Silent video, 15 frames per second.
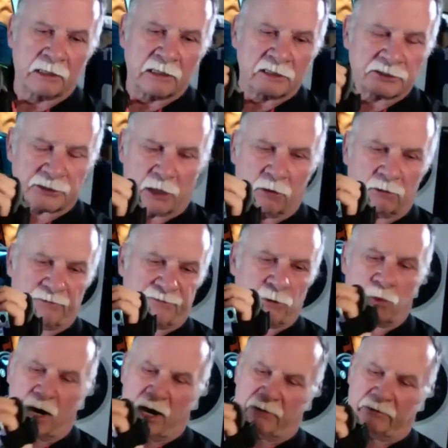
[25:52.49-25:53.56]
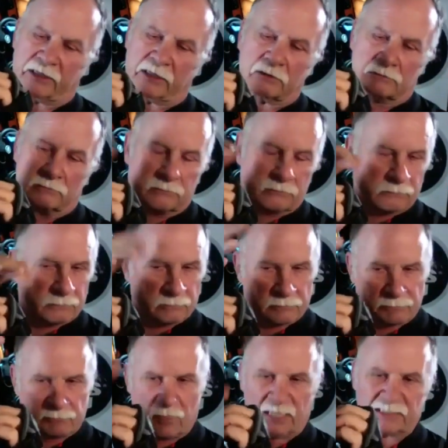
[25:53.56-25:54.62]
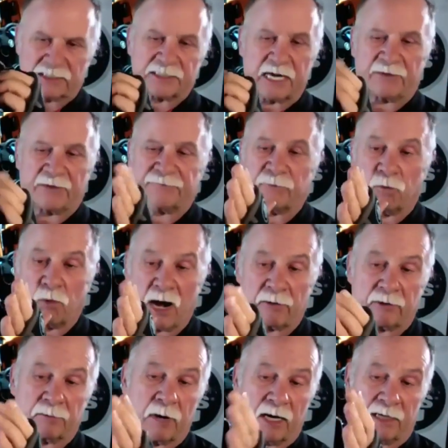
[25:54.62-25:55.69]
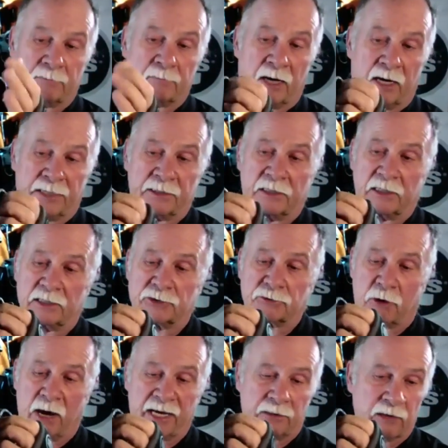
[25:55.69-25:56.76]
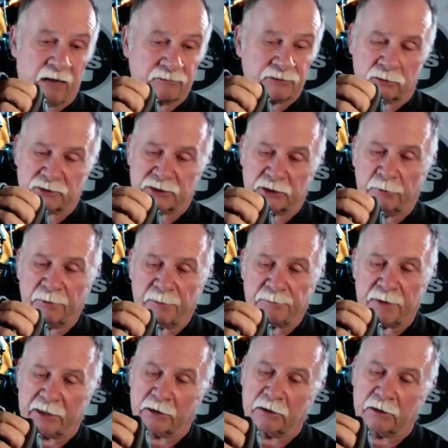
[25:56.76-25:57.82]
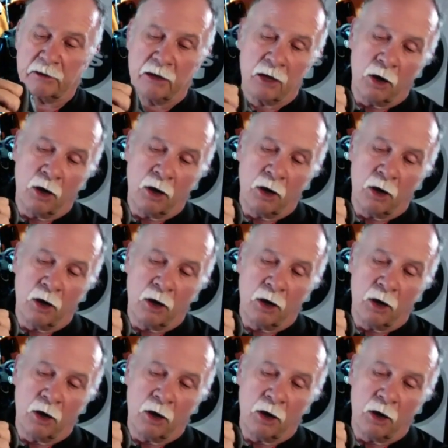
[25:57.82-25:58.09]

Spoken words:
So if you're wearing, mine's set for wearing my dry gloves, so it's a little bit bigger.